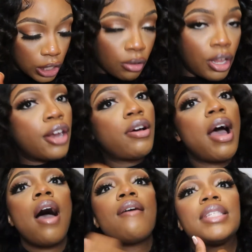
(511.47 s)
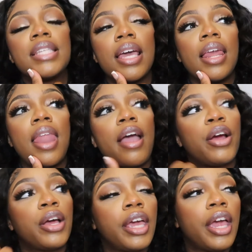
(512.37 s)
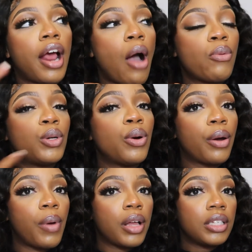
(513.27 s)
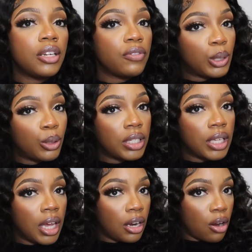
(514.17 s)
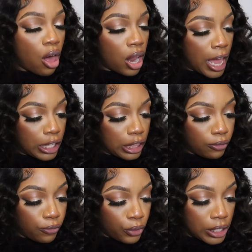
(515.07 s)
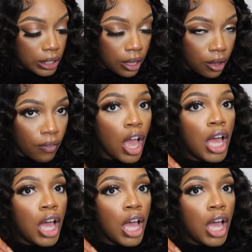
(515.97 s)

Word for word: So y'all know how I was saying like earlier, I was going around to different stores and getting all like the free stuff.